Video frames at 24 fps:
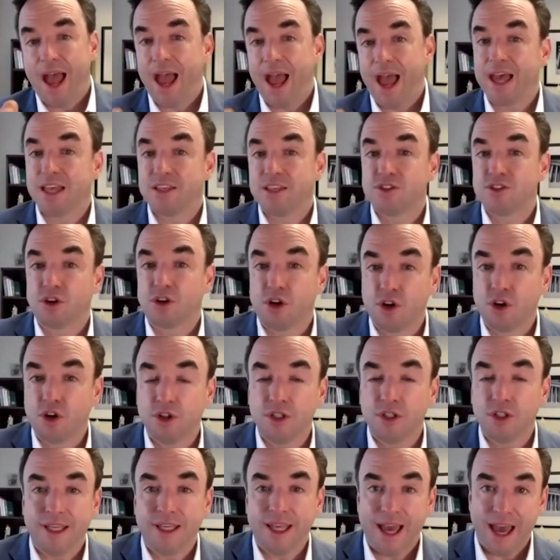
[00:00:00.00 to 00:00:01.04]
as
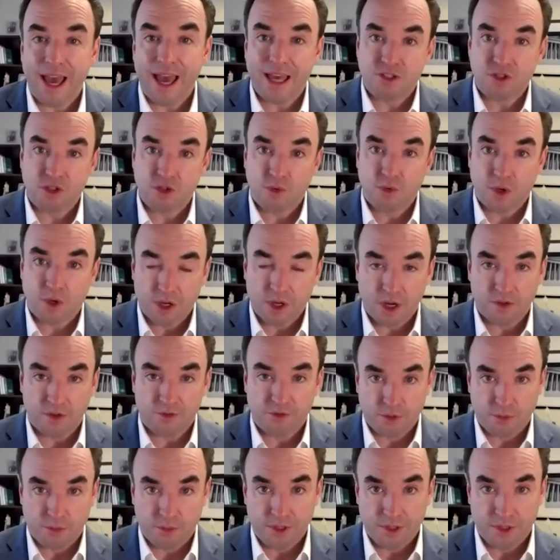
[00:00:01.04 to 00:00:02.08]
early as you are
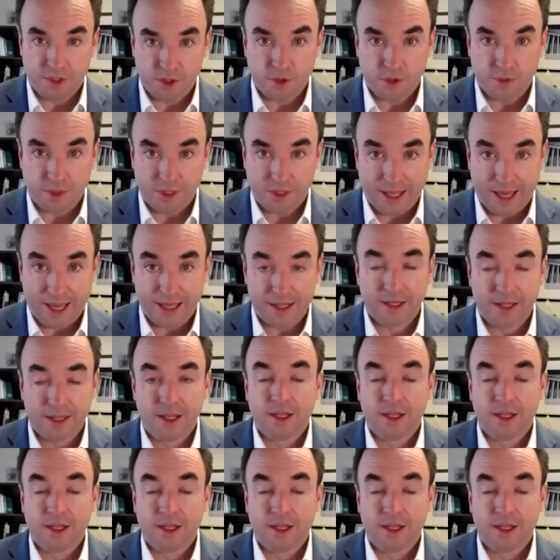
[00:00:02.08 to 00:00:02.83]
comfortable in doing that.